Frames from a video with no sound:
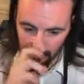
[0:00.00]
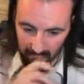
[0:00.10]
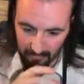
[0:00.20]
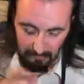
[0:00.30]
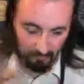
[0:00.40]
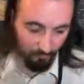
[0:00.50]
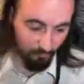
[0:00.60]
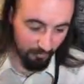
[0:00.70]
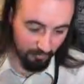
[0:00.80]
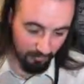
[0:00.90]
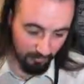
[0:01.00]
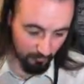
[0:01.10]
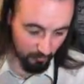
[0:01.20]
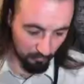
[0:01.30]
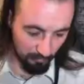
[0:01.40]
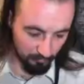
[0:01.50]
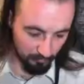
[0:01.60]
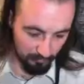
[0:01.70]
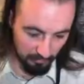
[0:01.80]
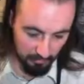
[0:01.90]
And these are really simple models.
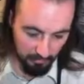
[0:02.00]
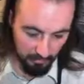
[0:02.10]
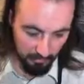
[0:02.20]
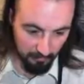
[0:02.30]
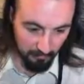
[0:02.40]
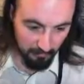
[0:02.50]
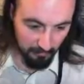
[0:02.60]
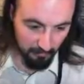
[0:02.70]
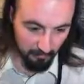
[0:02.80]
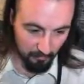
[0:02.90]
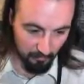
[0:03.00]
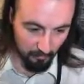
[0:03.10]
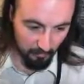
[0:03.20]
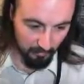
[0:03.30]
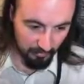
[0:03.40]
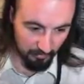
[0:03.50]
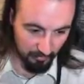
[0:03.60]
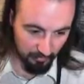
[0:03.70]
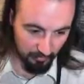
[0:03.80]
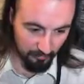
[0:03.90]
I mean, the most complicated
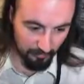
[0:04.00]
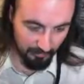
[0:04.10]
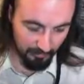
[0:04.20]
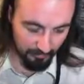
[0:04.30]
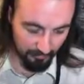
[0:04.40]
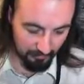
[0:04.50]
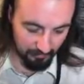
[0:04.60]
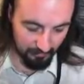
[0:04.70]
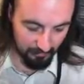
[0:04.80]
of them has,